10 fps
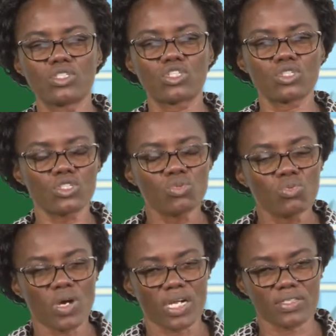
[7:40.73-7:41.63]
to do
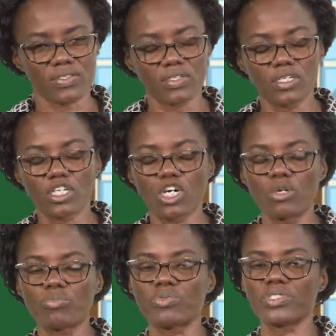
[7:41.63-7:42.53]
what?
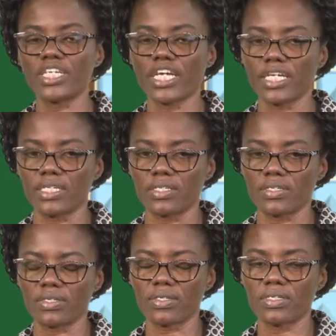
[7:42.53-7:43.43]
Comprehend